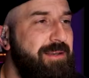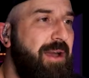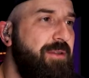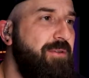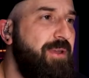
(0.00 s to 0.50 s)

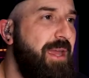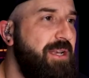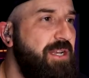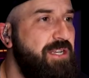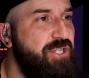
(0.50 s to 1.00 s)
Now you
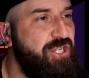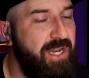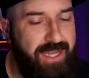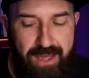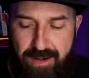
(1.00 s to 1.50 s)
can
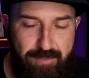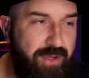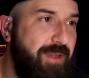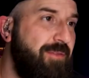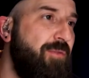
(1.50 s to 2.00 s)
check out. I'm
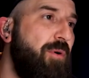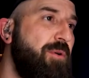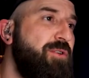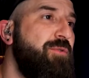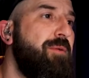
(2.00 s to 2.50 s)
looking
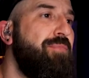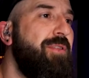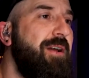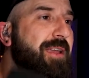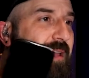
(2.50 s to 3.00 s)
forward to
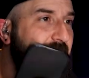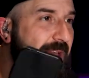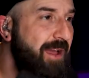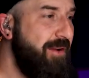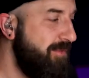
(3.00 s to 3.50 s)
unplugging
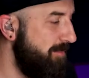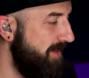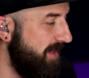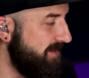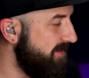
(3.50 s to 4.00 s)

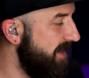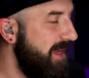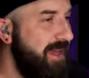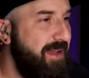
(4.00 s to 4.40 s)
from this